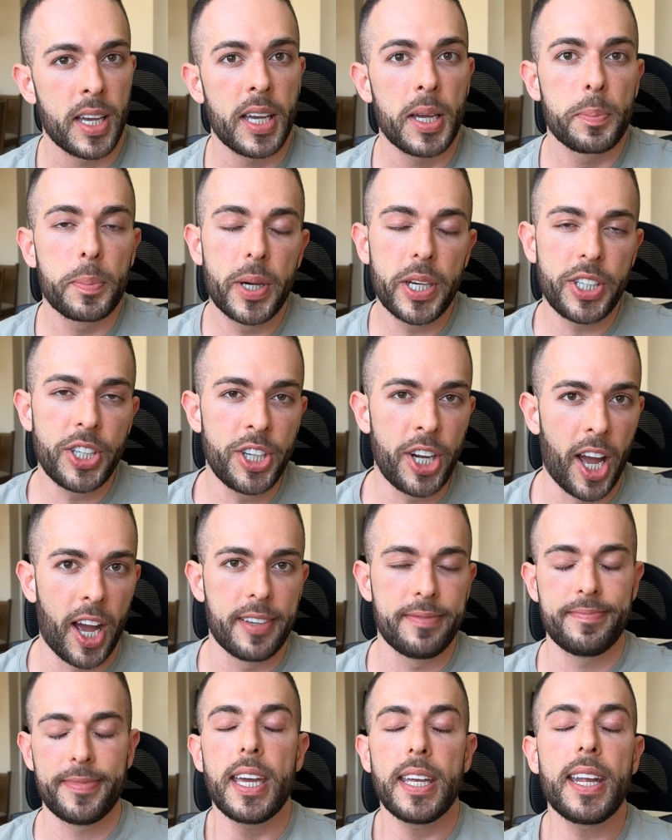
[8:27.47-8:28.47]
But you're not,
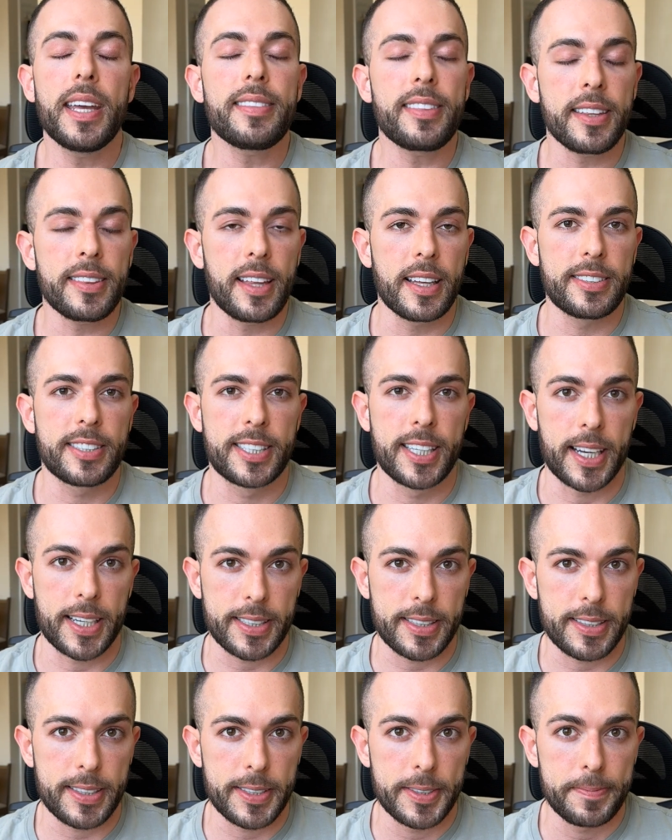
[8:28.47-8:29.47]
and I think that
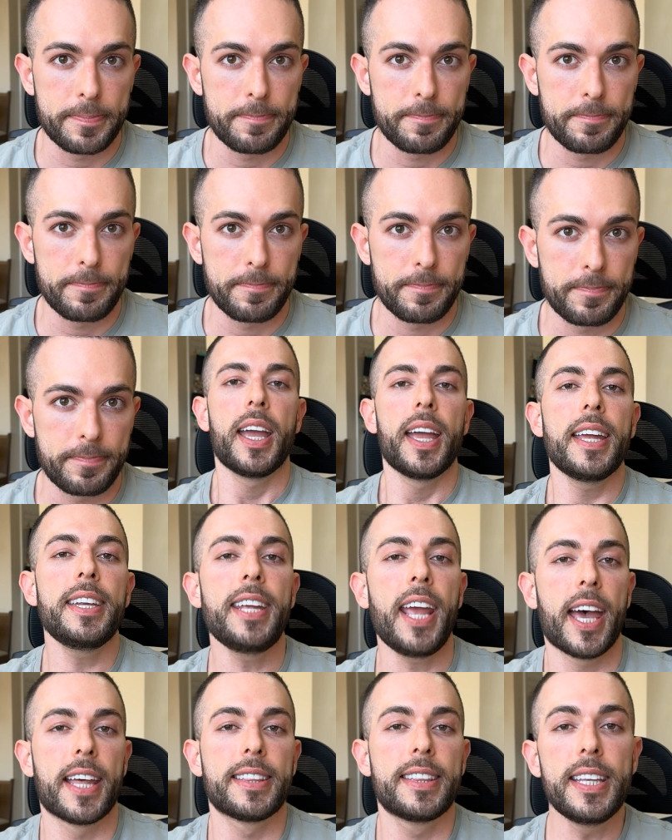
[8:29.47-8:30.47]
sucks. And
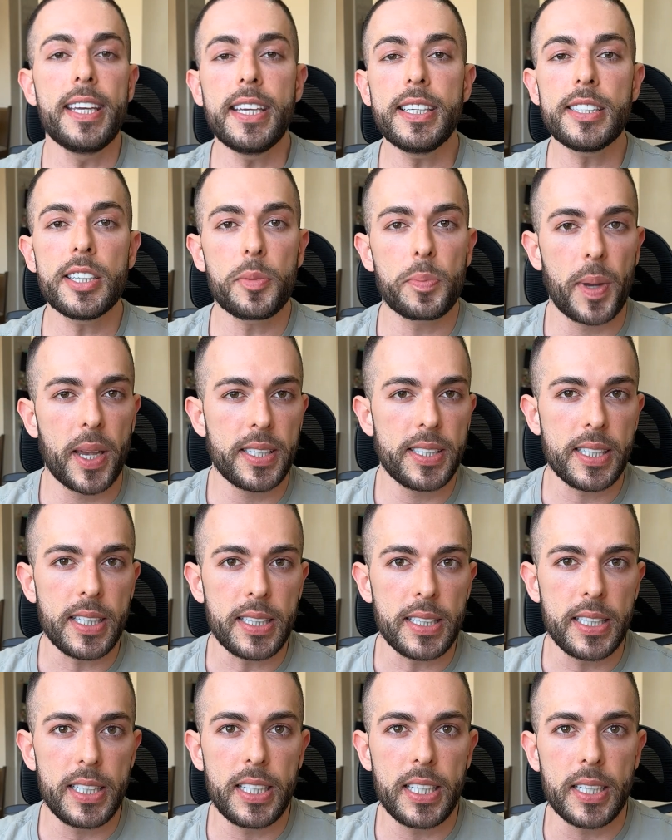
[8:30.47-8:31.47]
yeah, these are
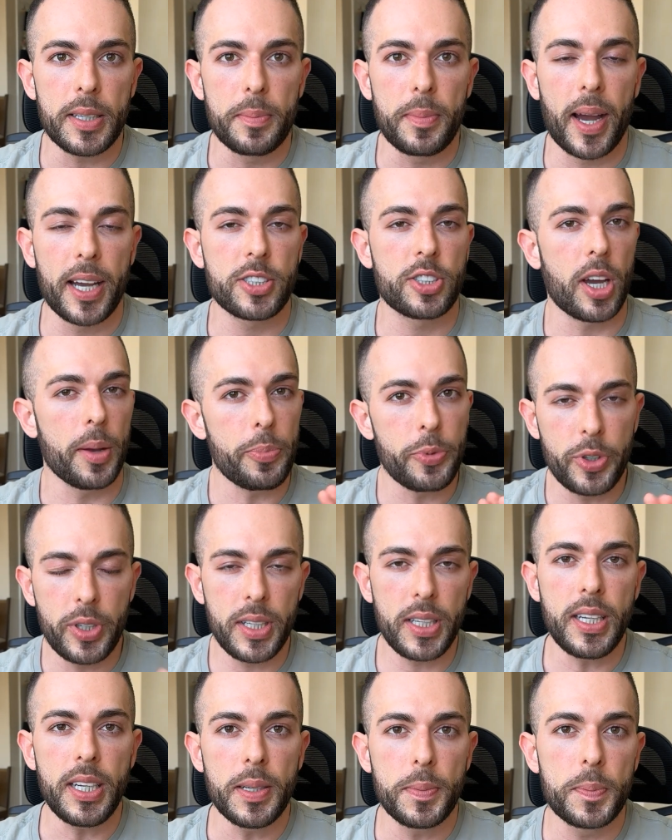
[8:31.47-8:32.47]
basically my top
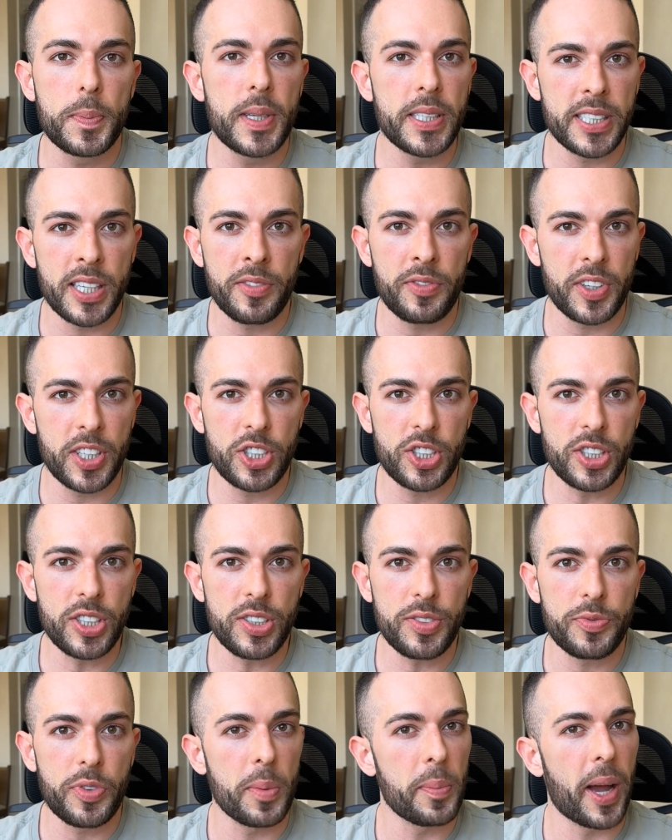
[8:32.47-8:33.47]
3 missing features
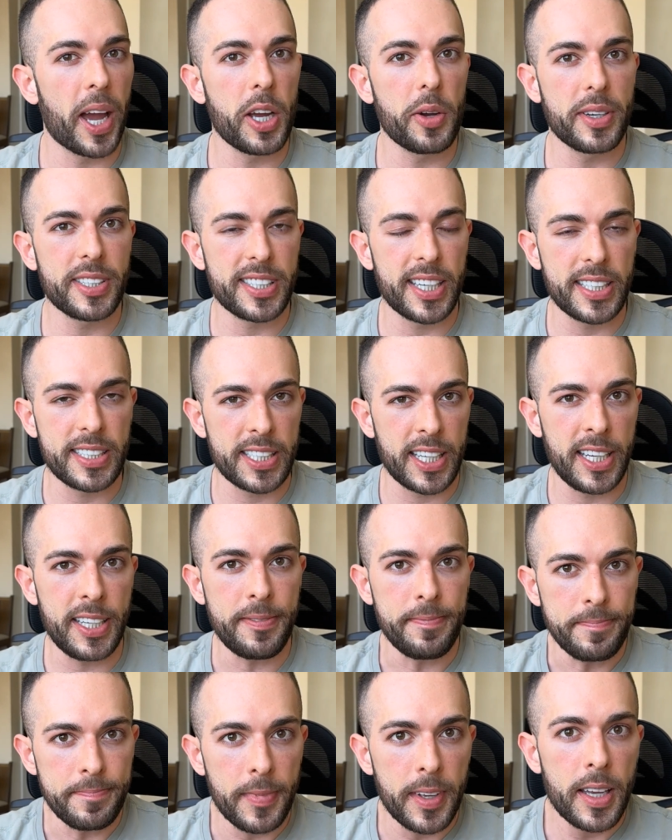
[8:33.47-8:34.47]
from iOS
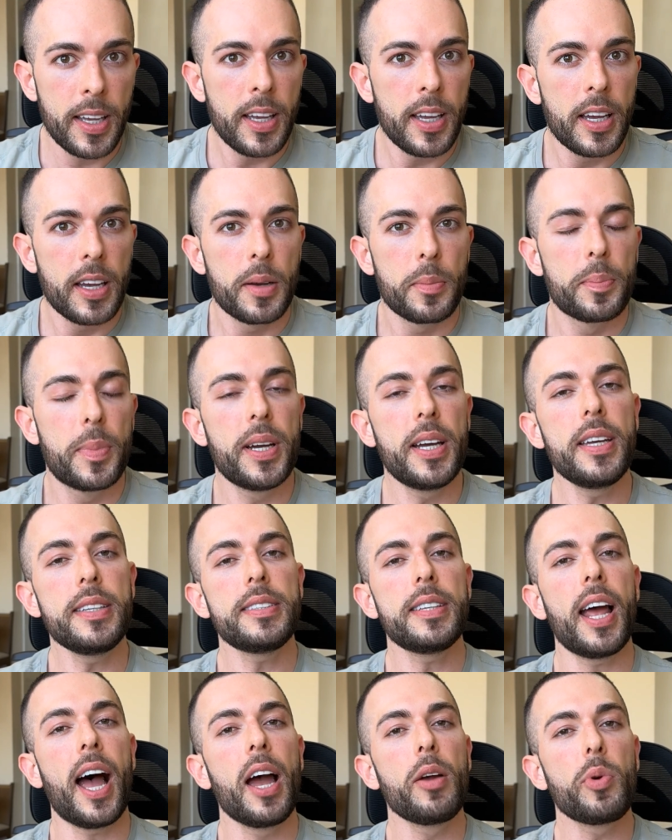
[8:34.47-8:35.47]
18. But
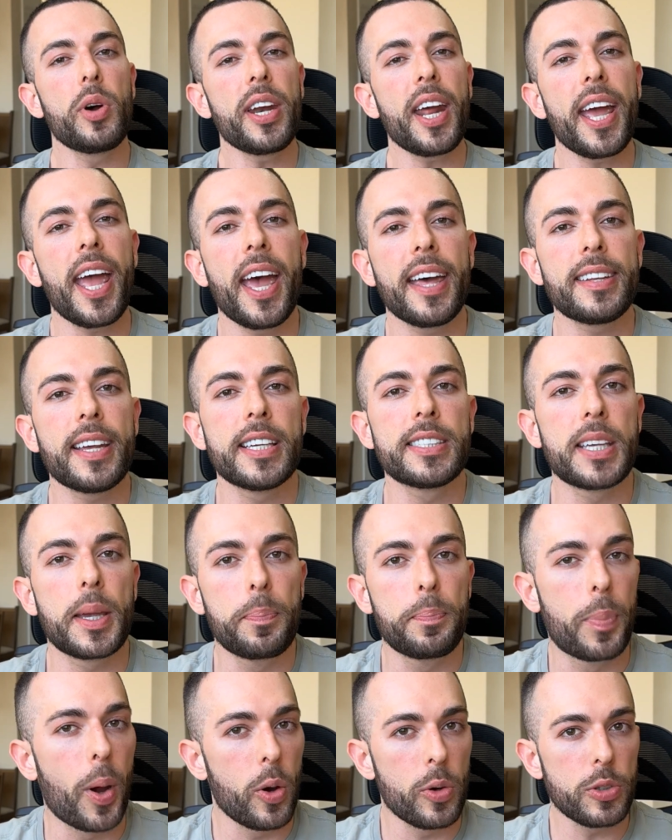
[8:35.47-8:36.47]
I want to add as a
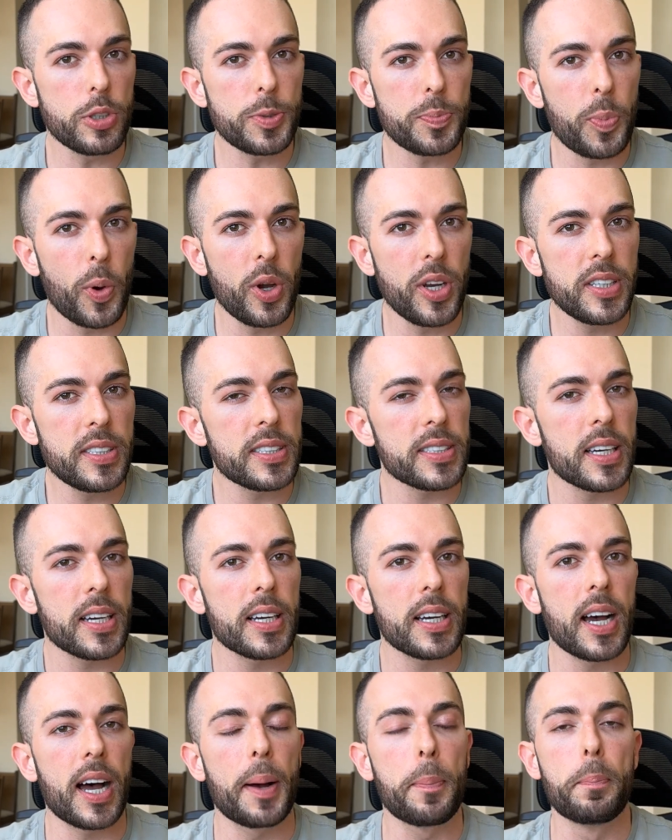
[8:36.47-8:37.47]
bonus point
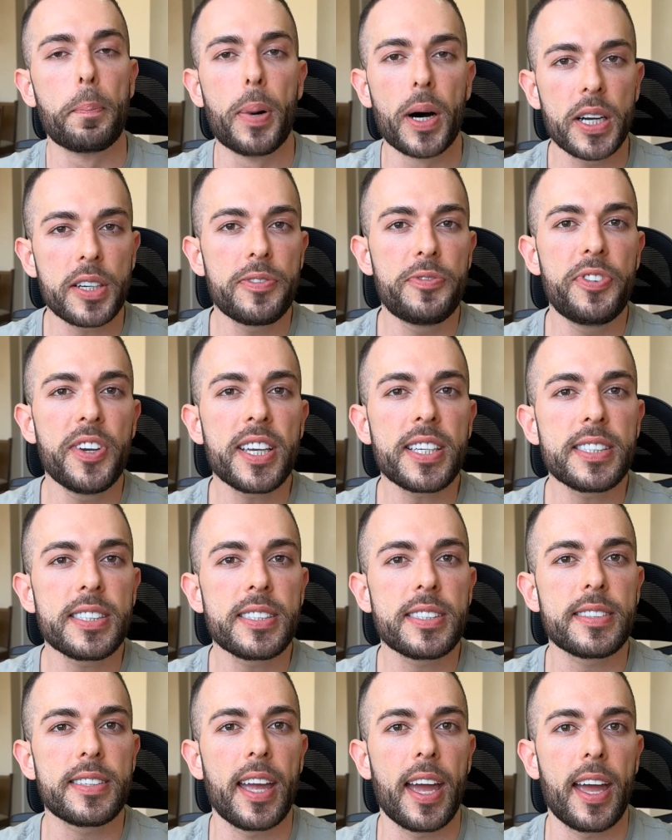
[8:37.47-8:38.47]
a bug
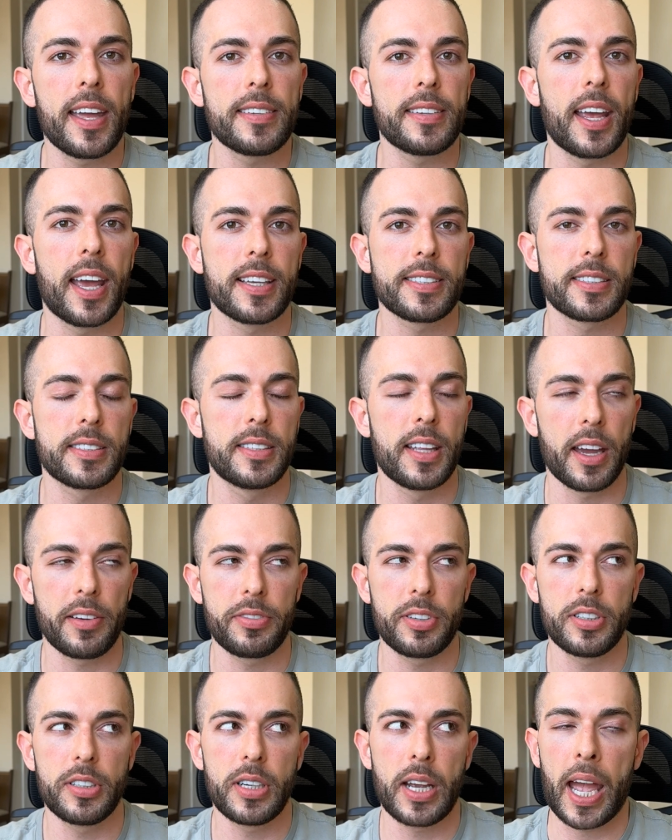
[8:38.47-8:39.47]
fix that has
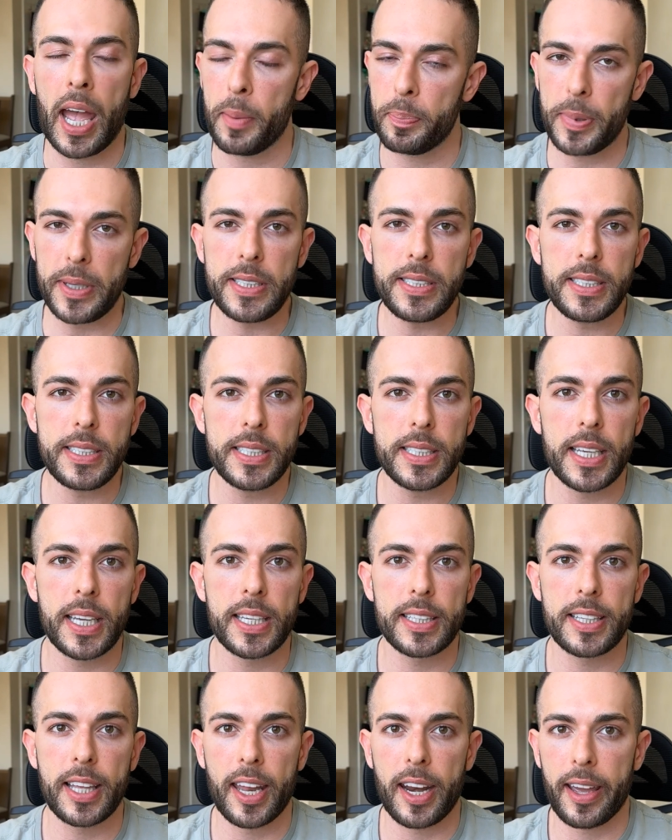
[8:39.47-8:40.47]
never happened
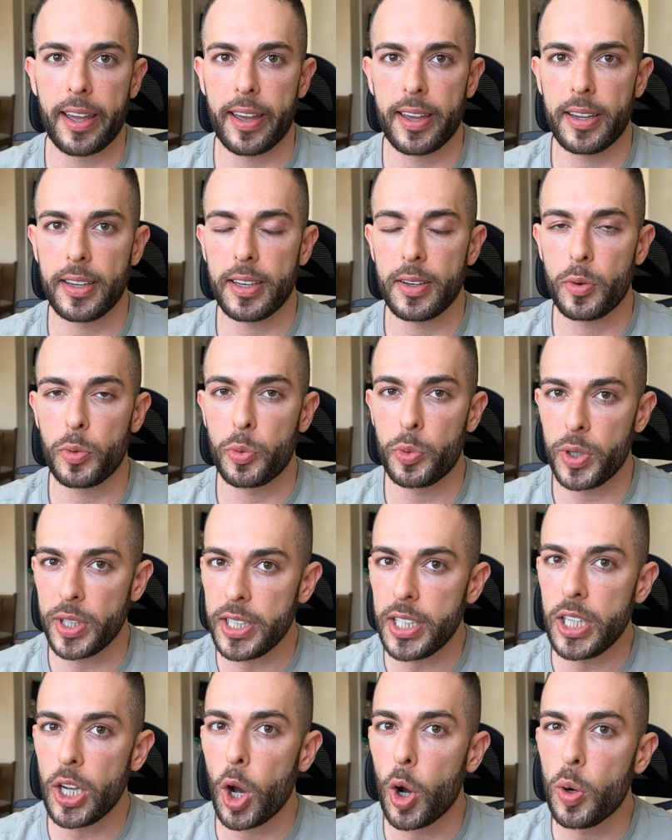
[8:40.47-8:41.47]
and that I
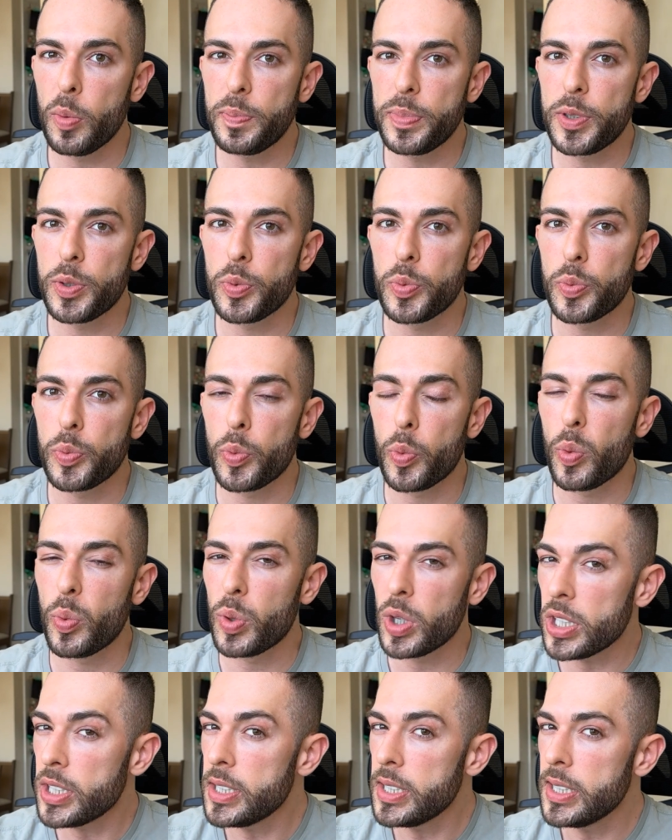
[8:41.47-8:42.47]
really hoped
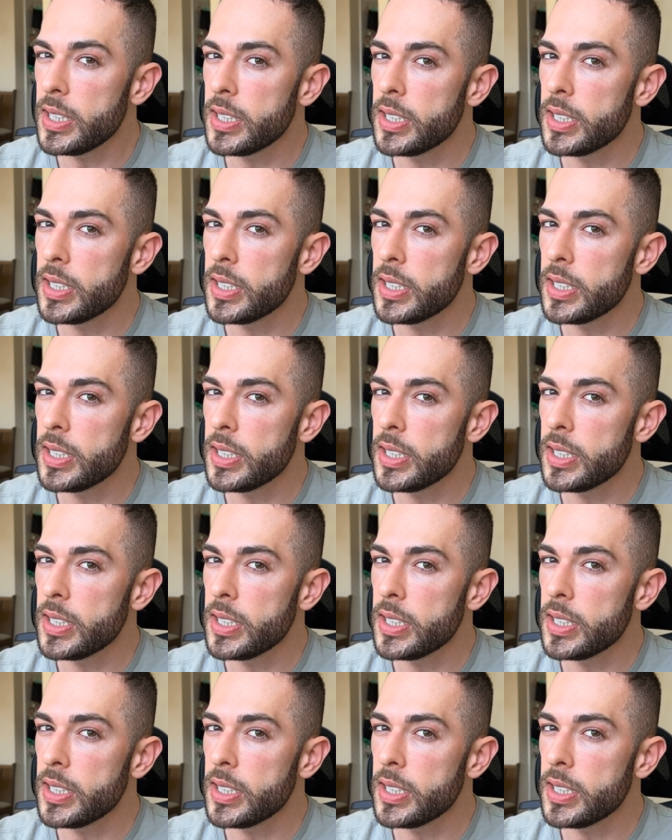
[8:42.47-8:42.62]
would